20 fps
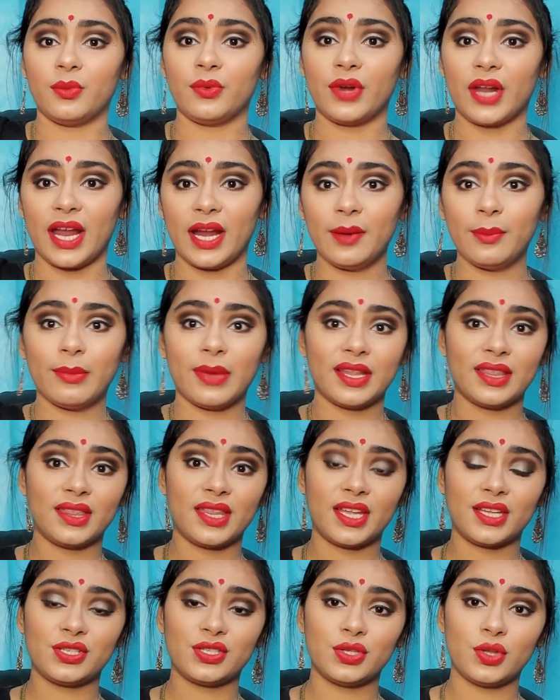red
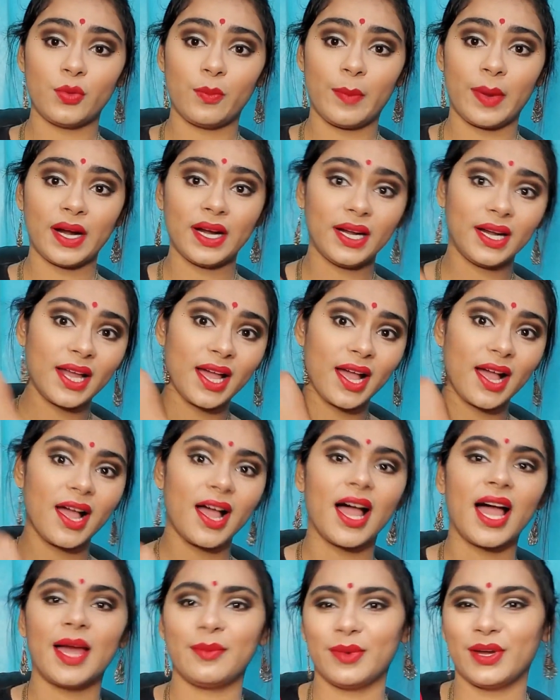bandage dupatta.
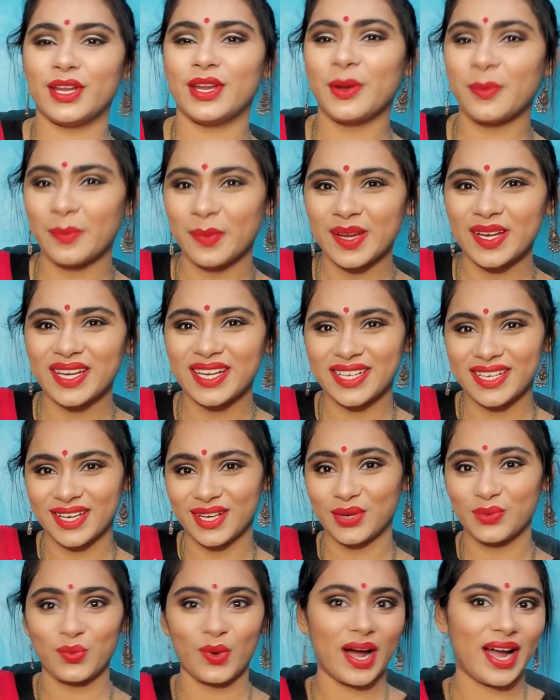I'm gonna pin it
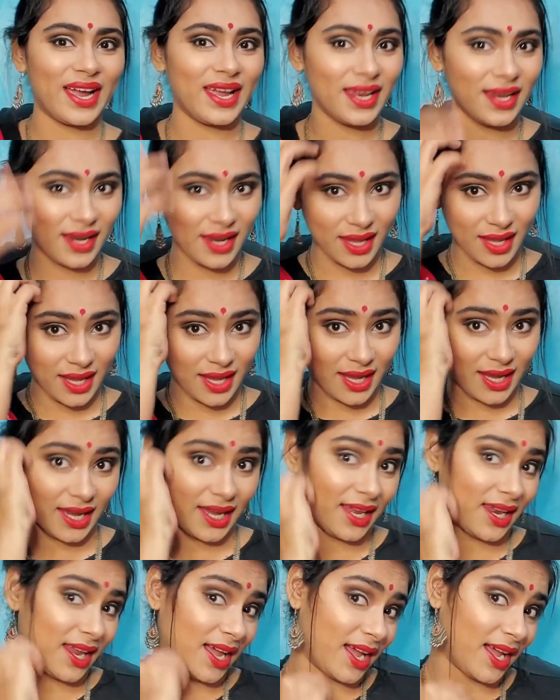in a while,
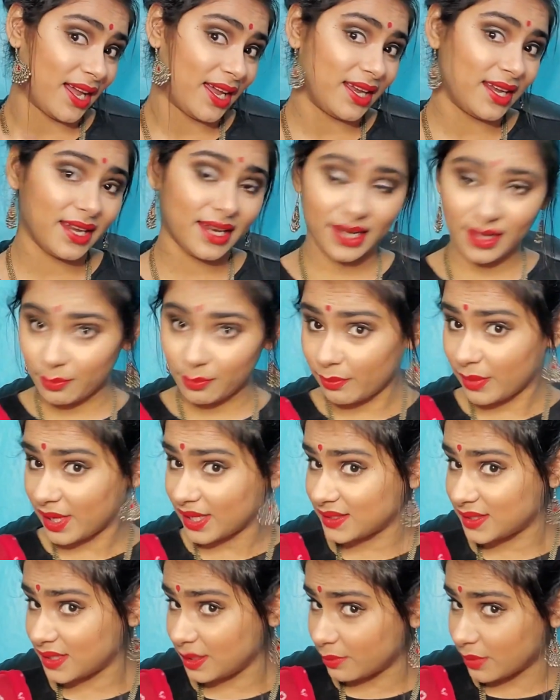and I did
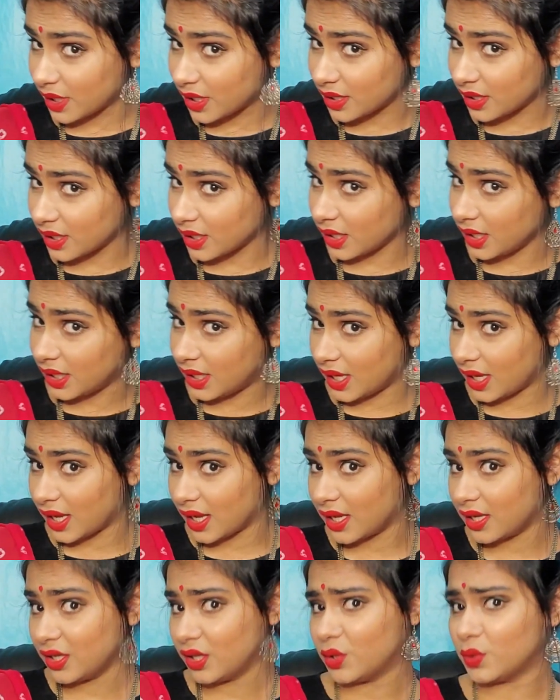messy bun
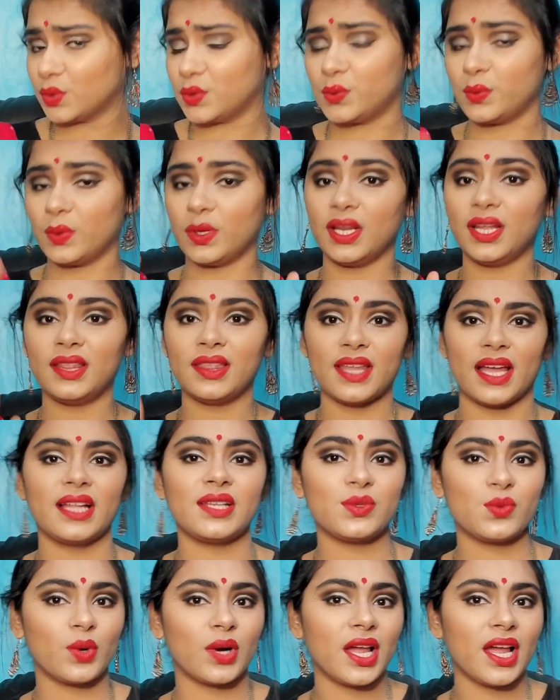again. Usually
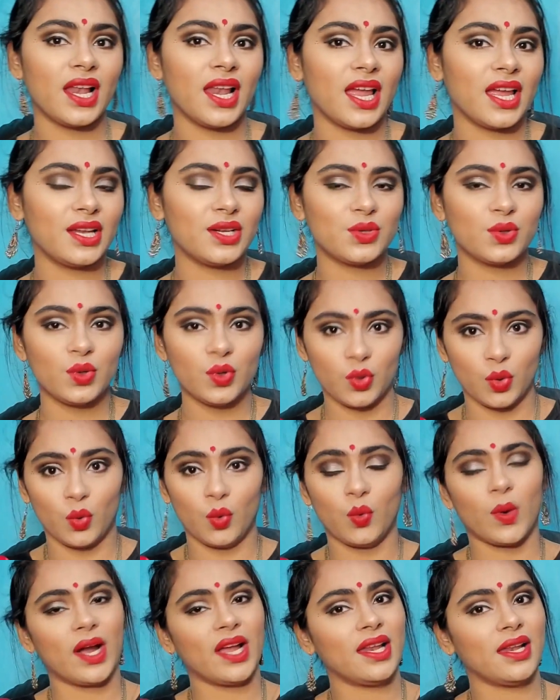that's what I like to do
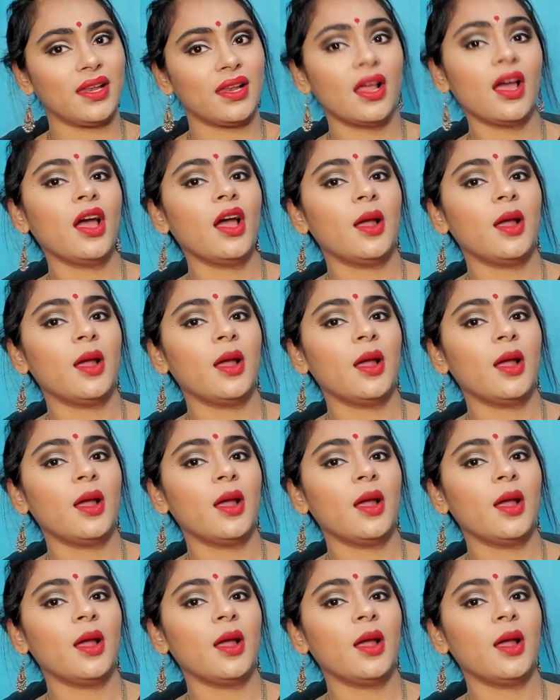while